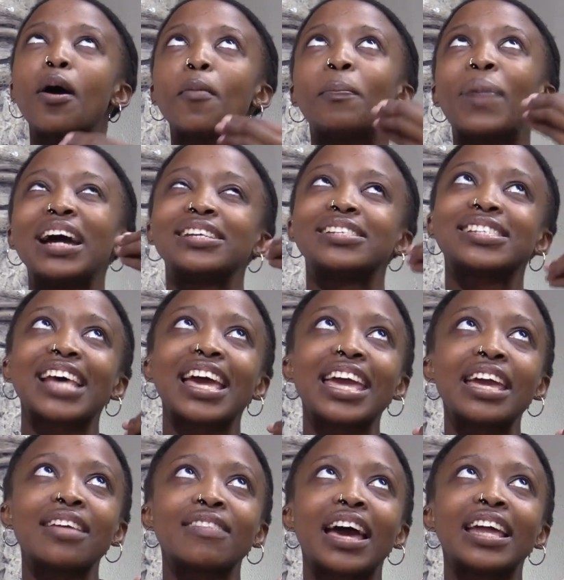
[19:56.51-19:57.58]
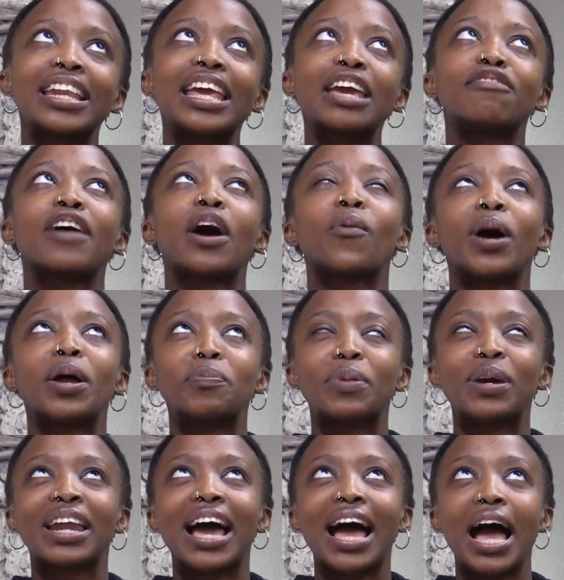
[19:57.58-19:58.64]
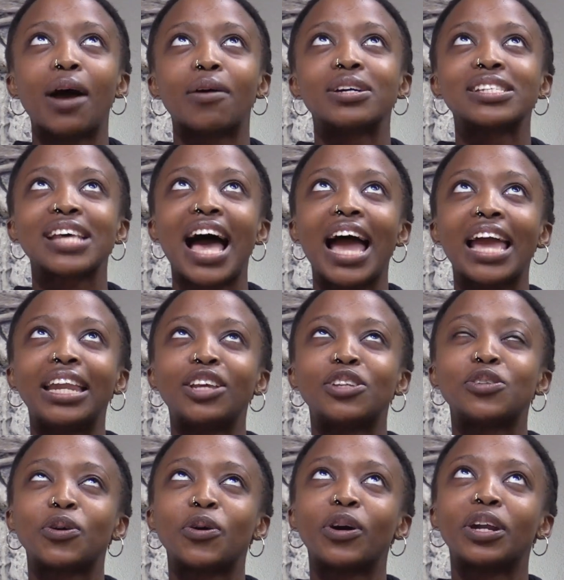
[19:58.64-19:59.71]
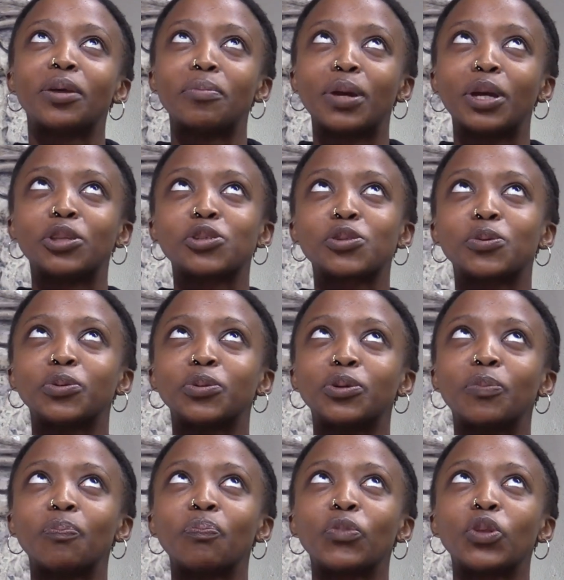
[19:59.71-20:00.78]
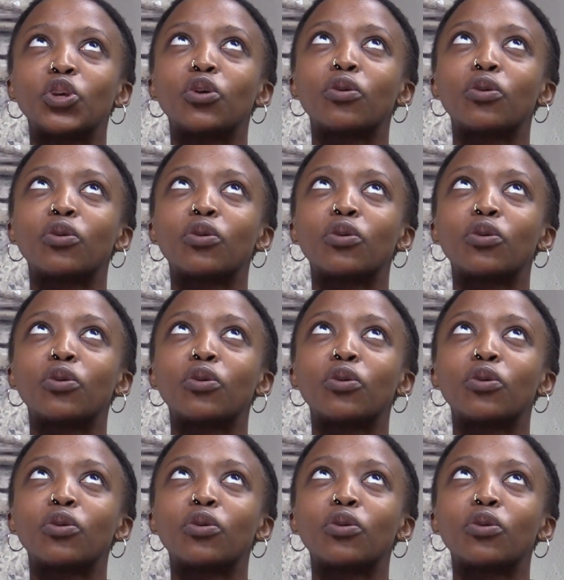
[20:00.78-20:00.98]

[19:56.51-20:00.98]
By saying that if I want better hours, I need to go to mid school, you're